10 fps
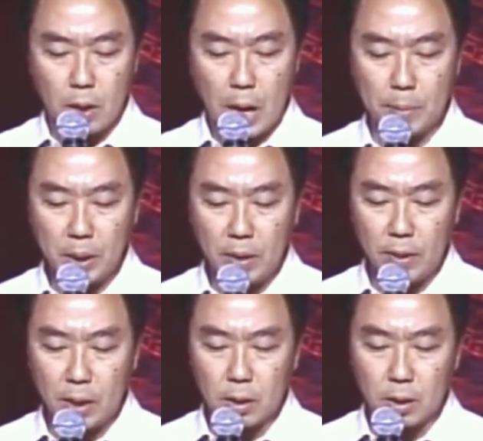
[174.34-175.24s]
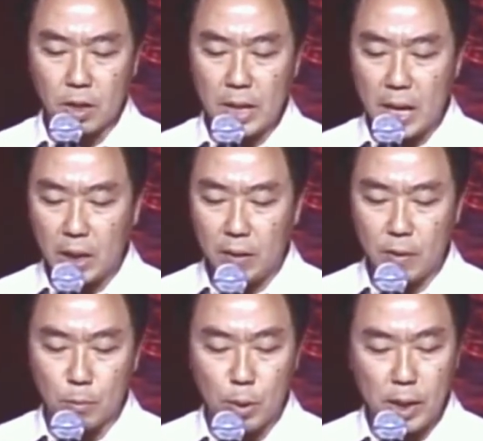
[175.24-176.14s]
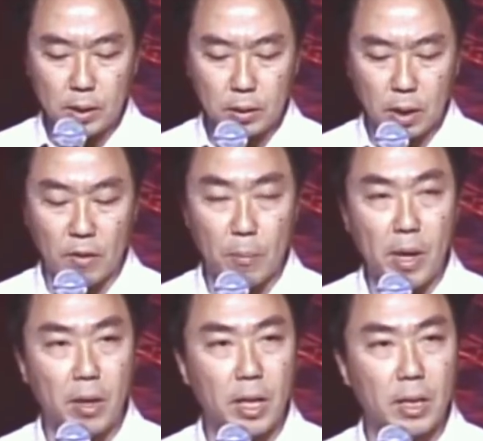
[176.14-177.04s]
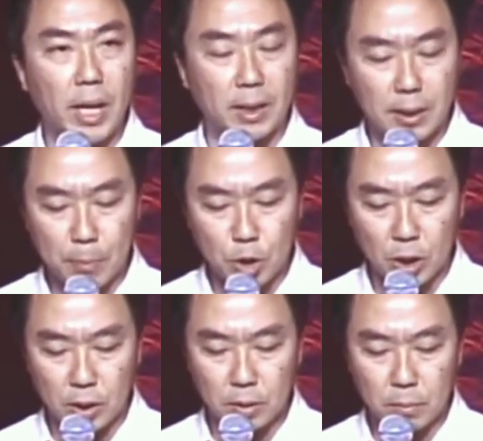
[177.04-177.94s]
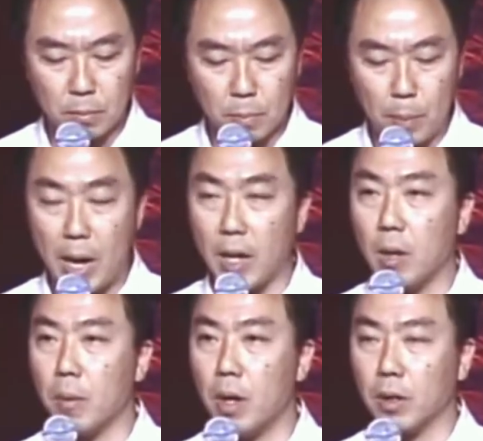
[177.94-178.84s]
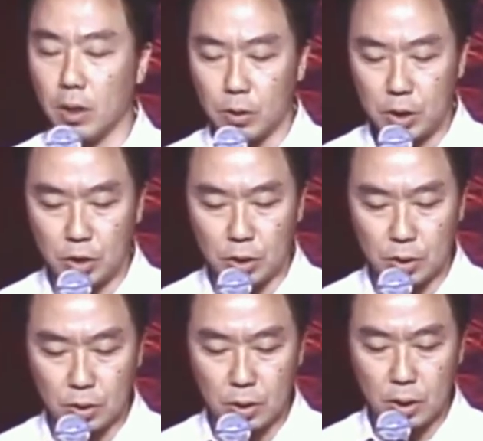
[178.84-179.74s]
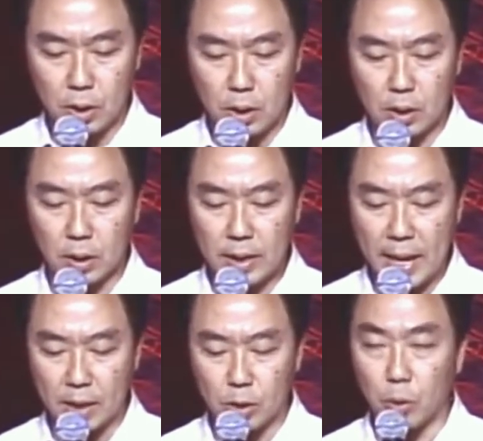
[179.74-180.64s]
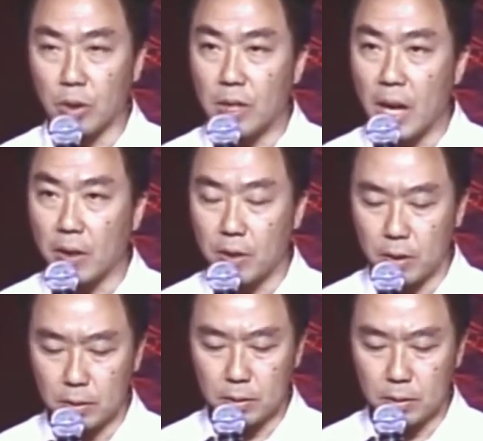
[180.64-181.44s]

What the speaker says: I believe that the naive embrace of American exceptionalism by American Christians is a dance with death.